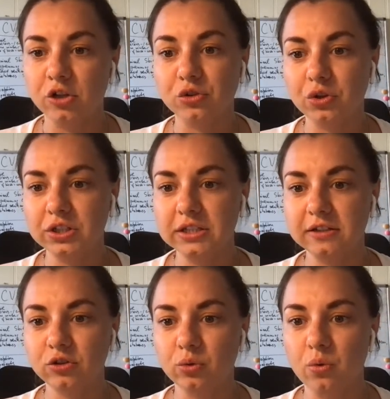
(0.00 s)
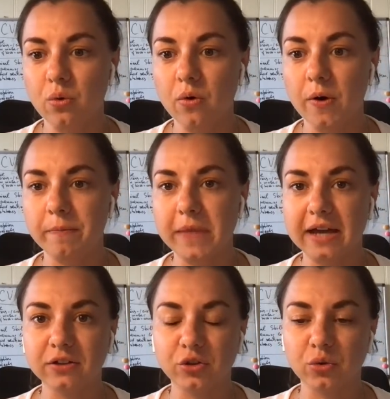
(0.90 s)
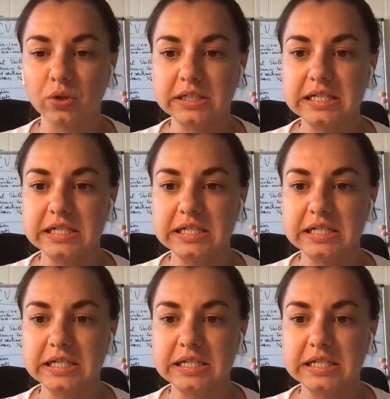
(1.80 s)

You don't need to add your